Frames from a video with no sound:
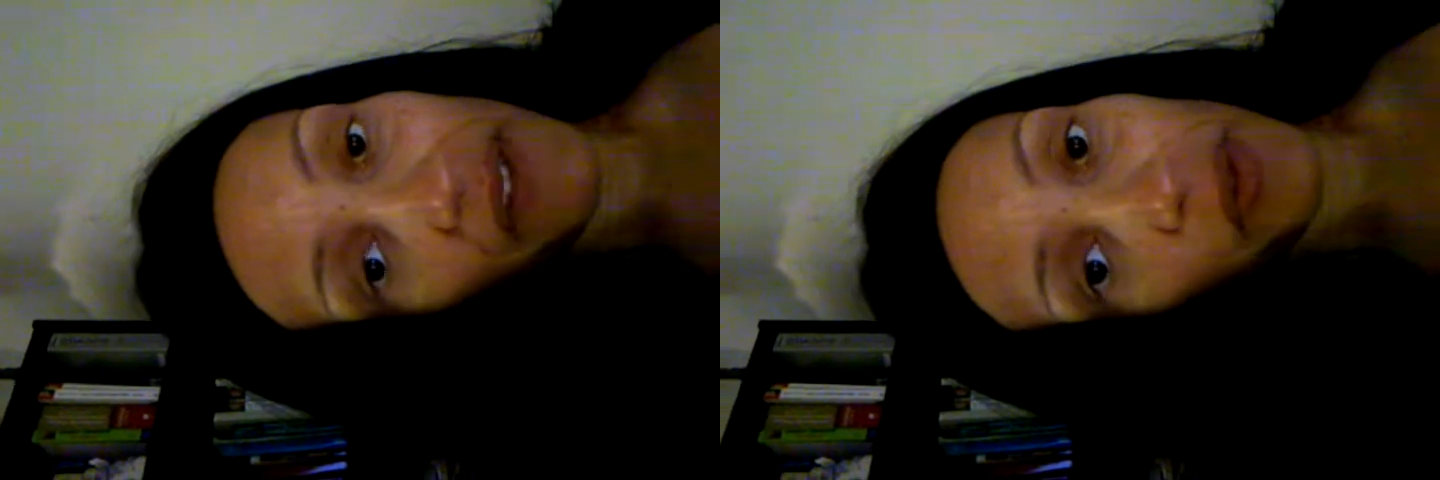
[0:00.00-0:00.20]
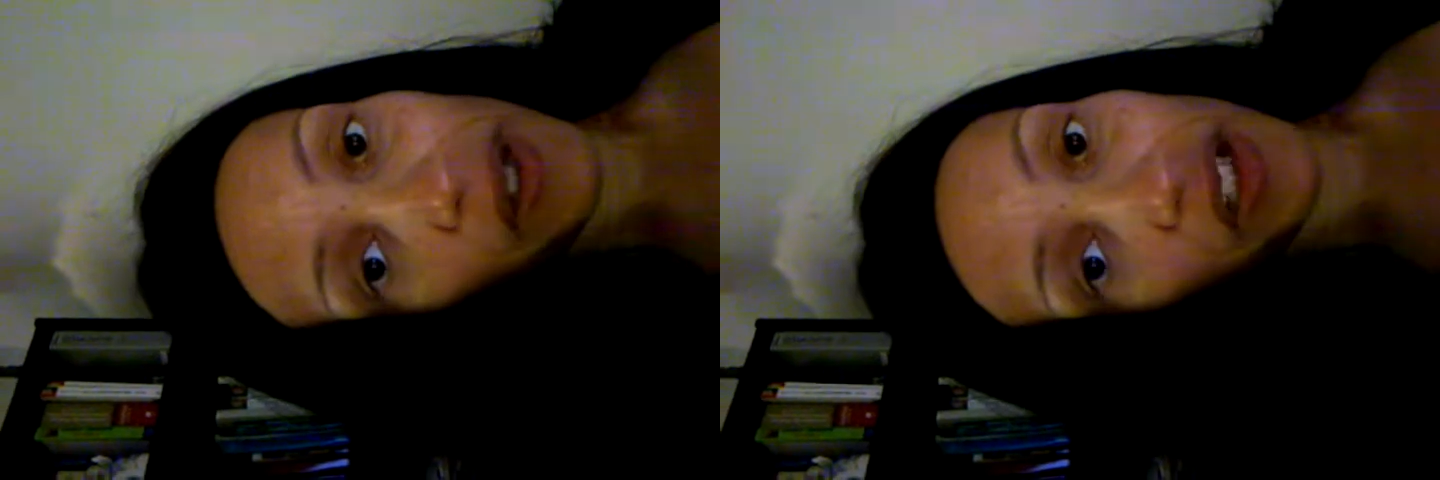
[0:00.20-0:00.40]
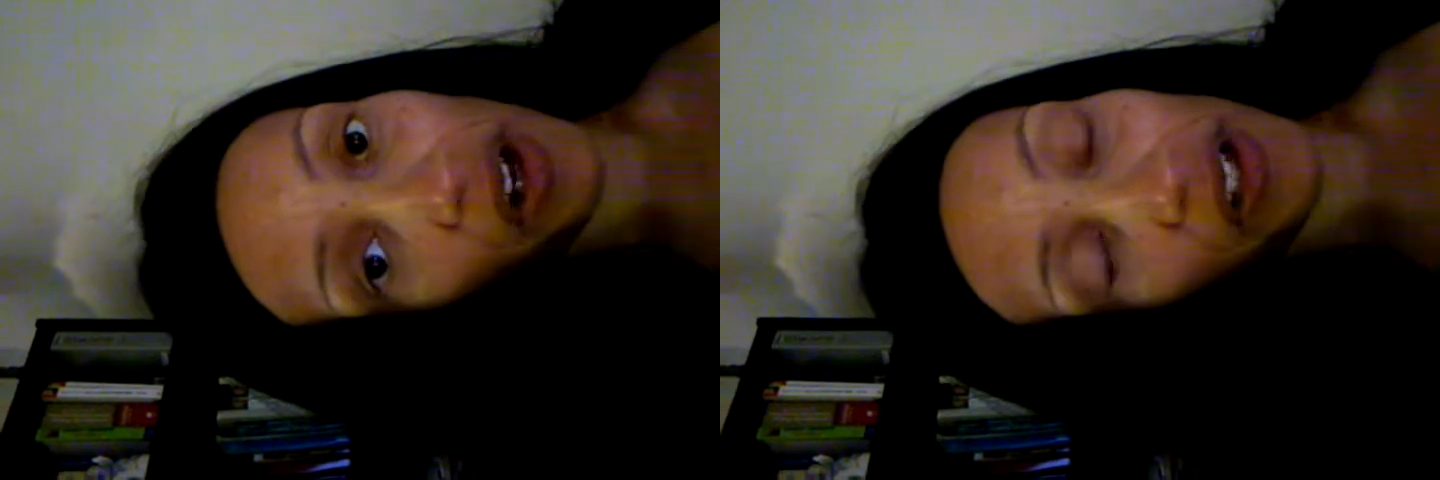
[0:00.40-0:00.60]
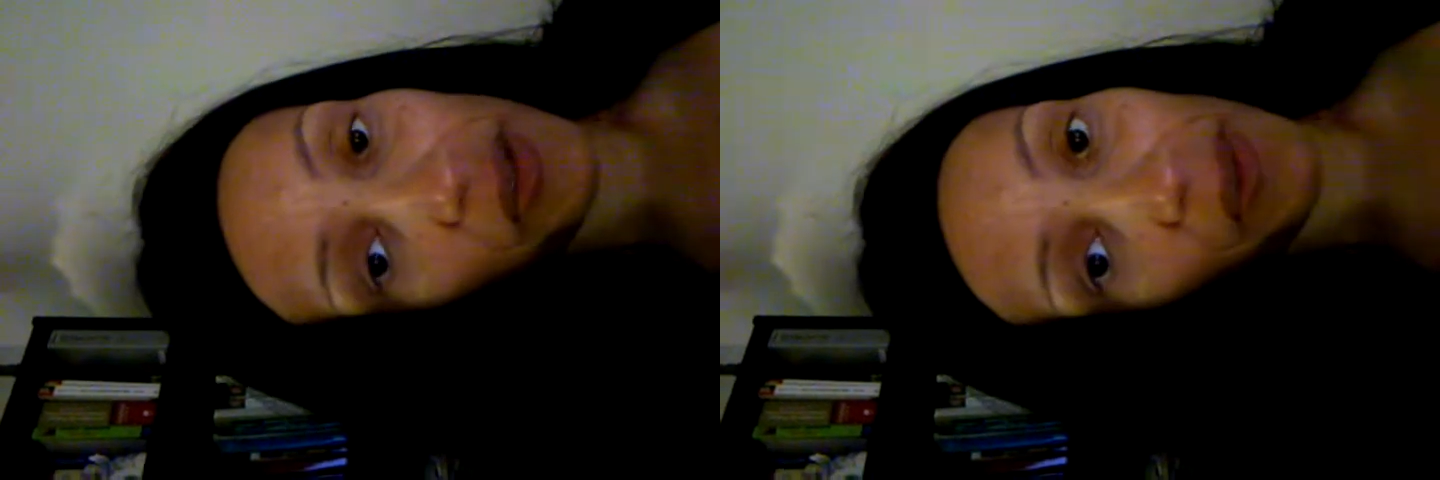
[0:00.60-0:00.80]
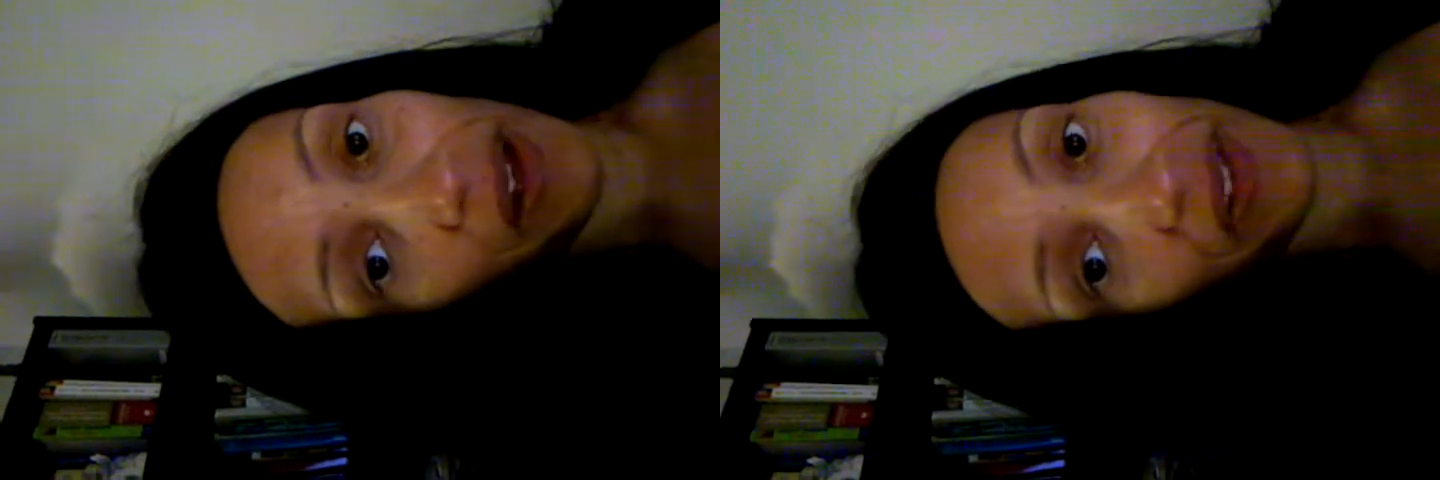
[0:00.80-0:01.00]
And everybody
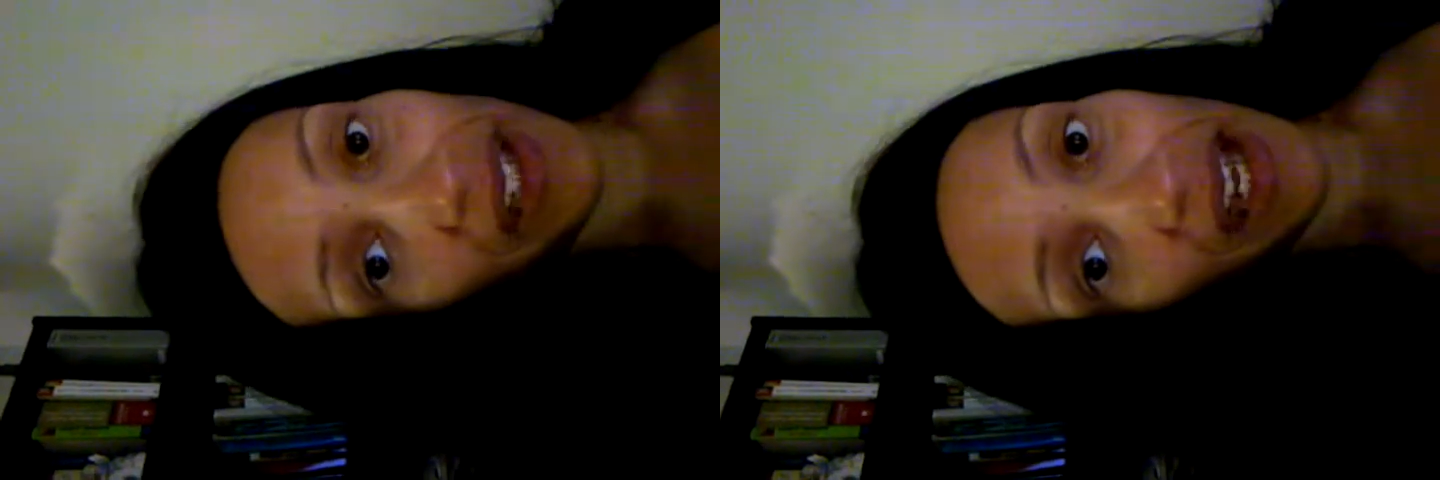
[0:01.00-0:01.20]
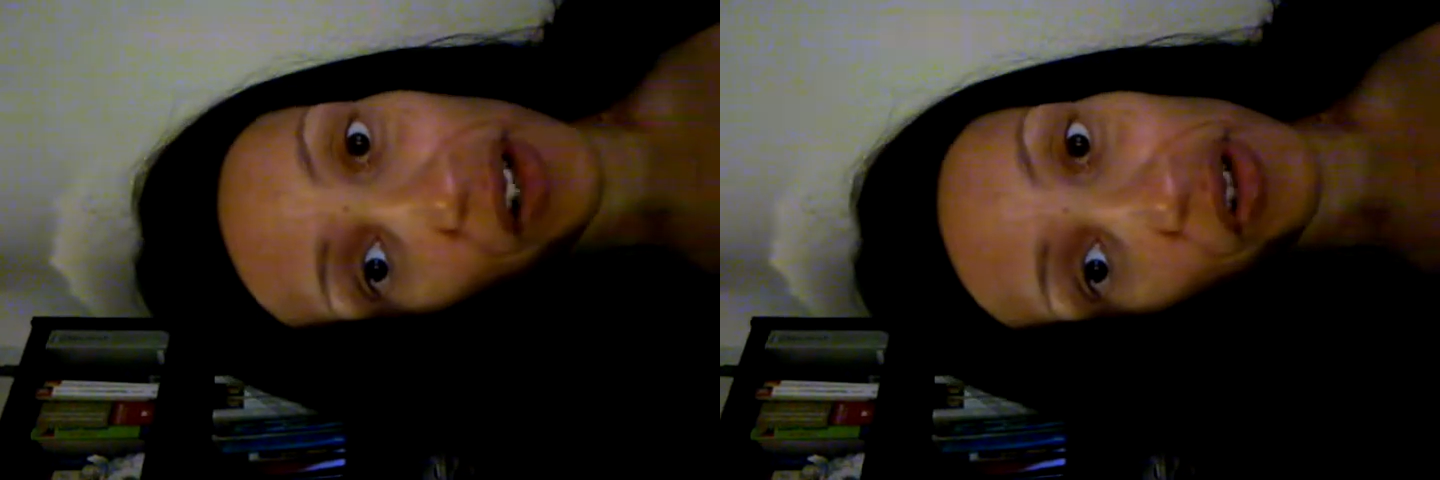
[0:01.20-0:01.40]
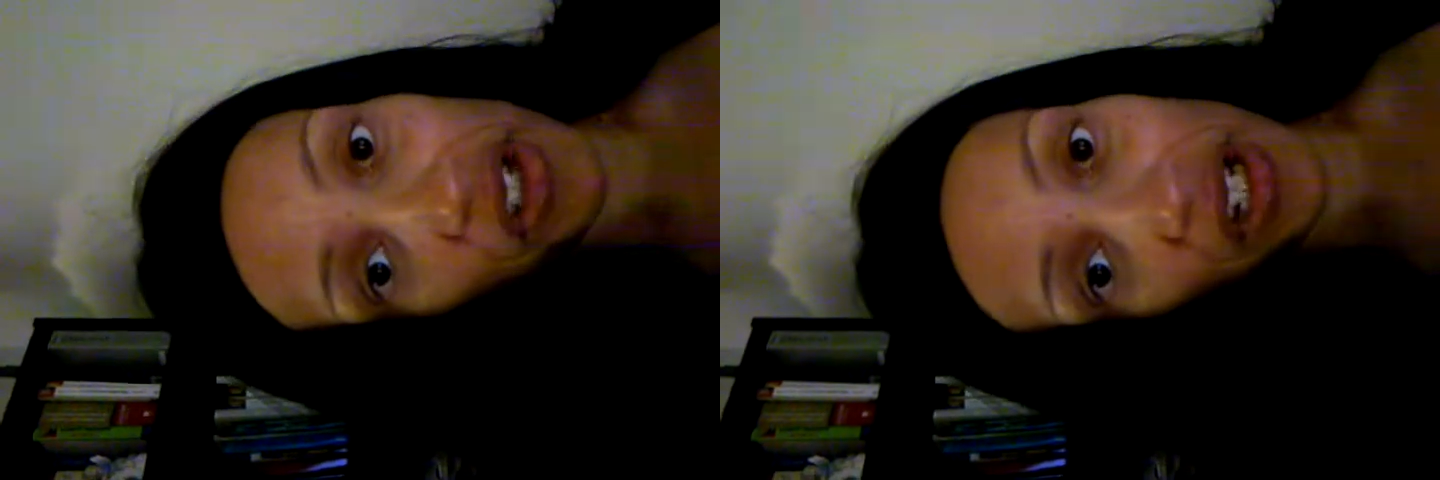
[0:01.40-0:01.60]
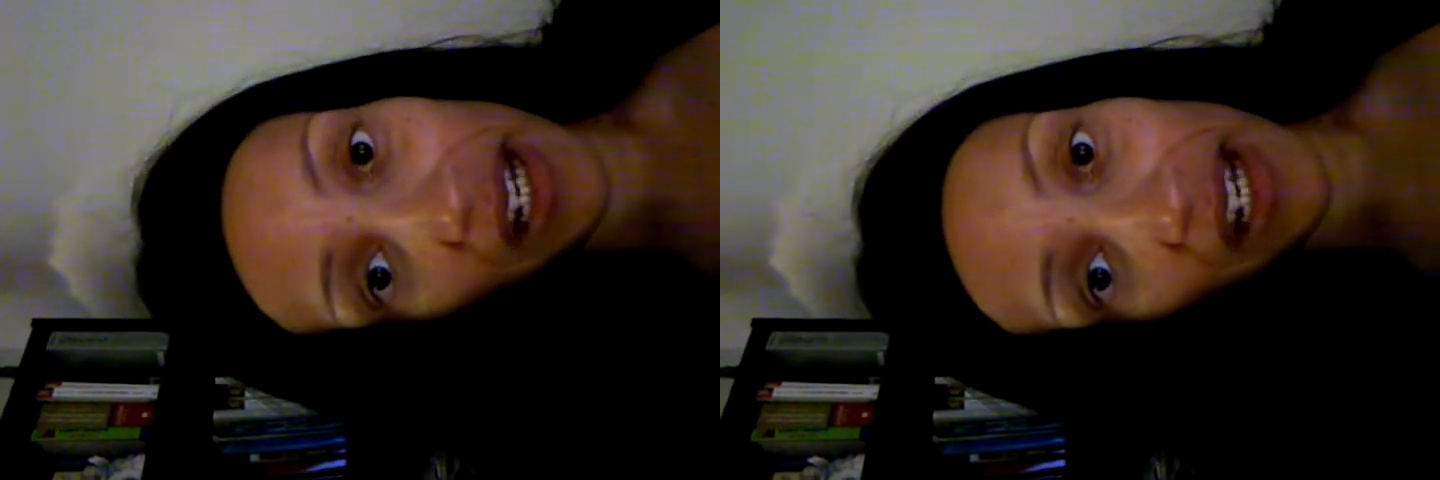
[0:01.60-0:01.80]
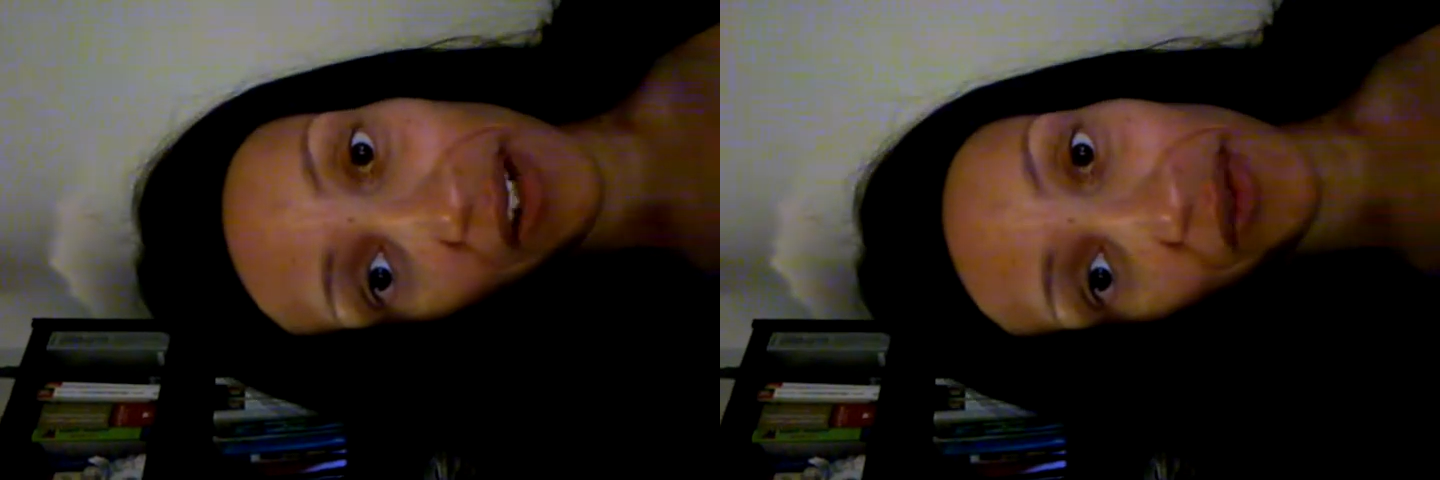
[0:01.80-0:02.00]
talks about the
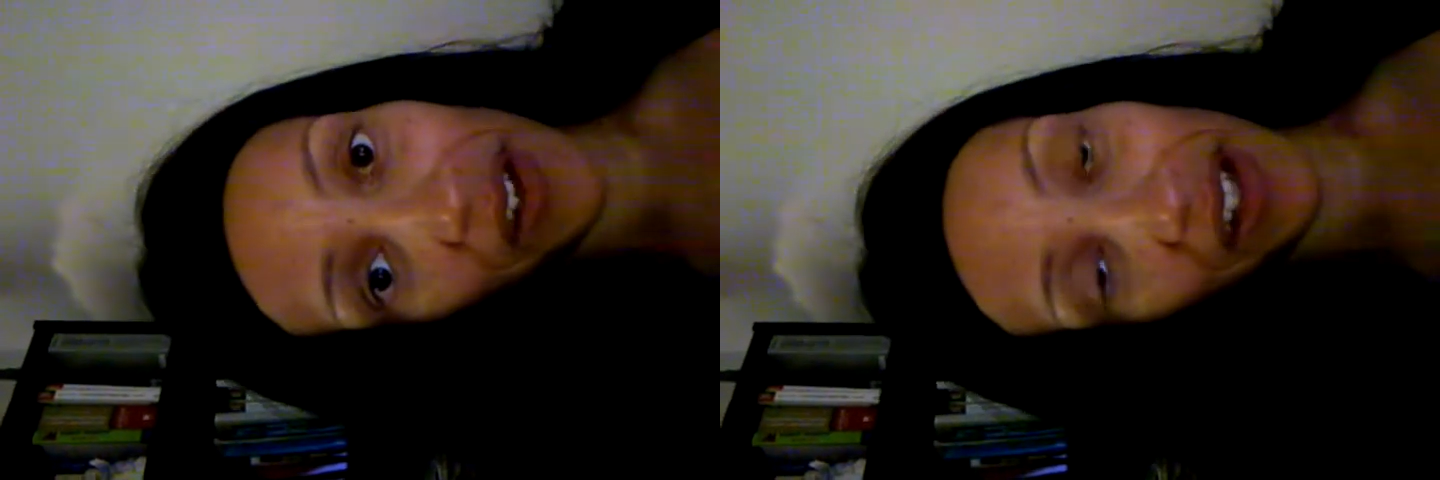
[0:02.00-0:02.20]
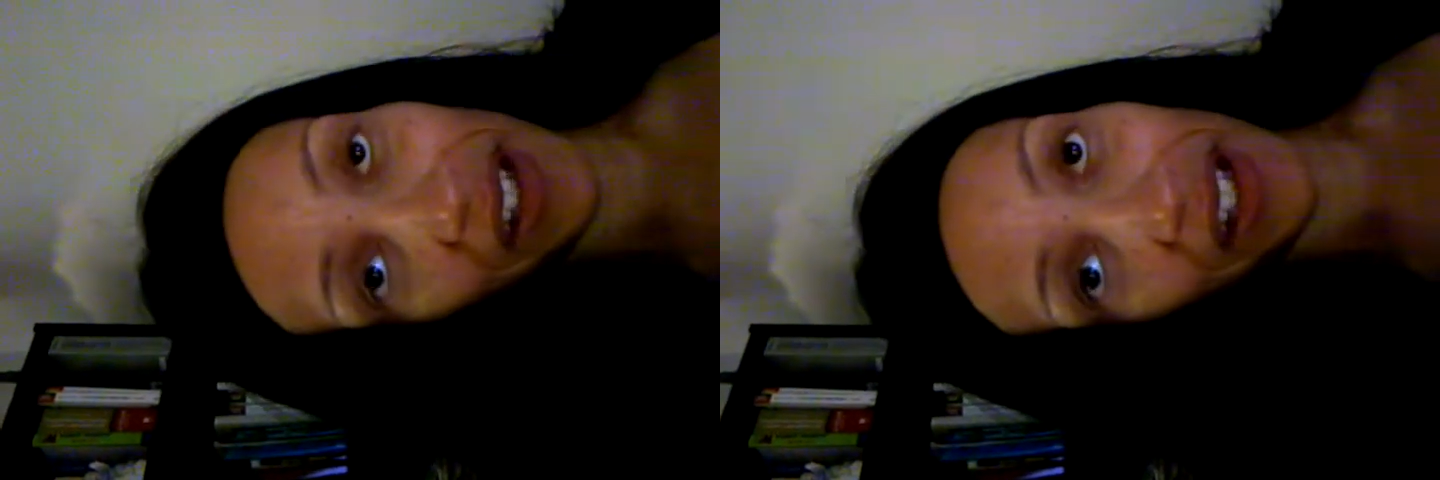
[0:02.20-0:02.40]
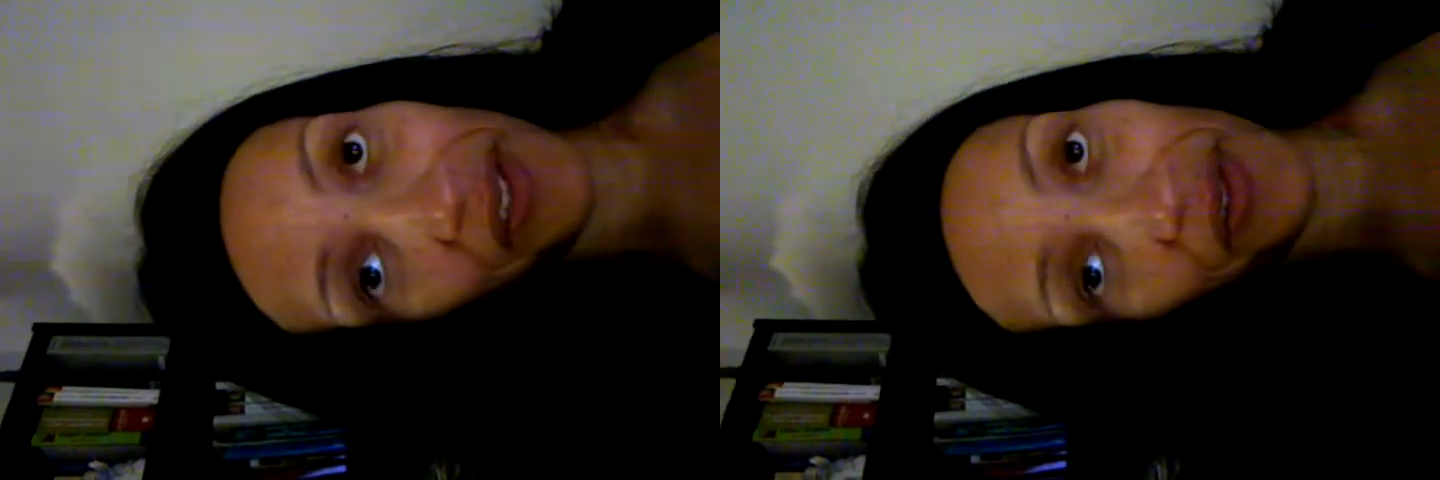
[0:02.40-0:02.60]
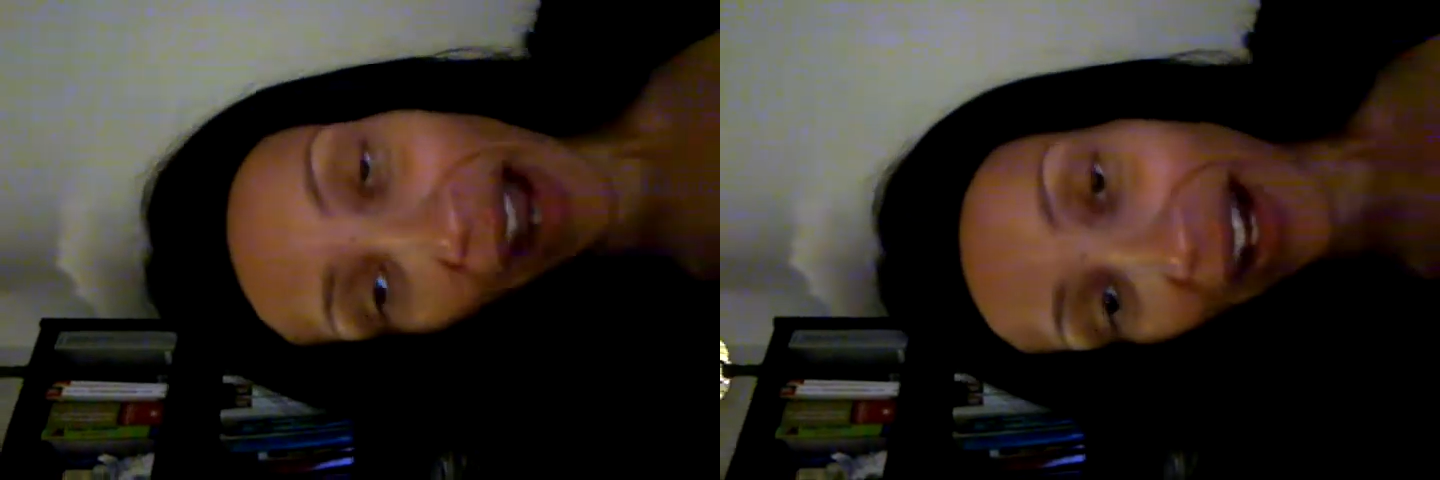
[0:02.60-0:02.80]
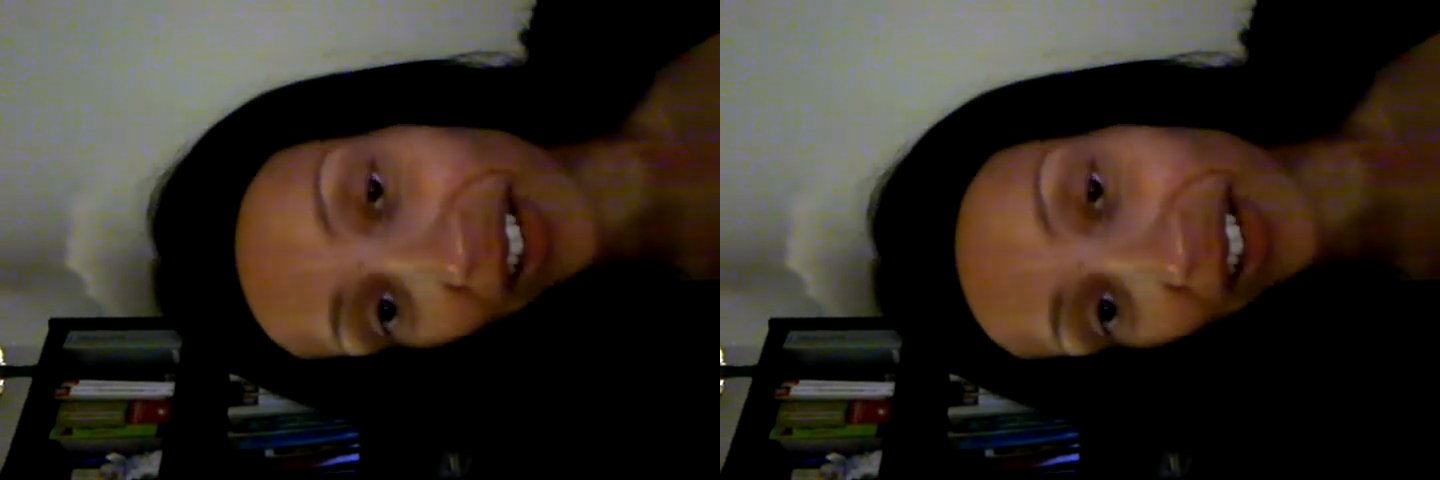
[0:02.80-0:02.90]
energy and feeling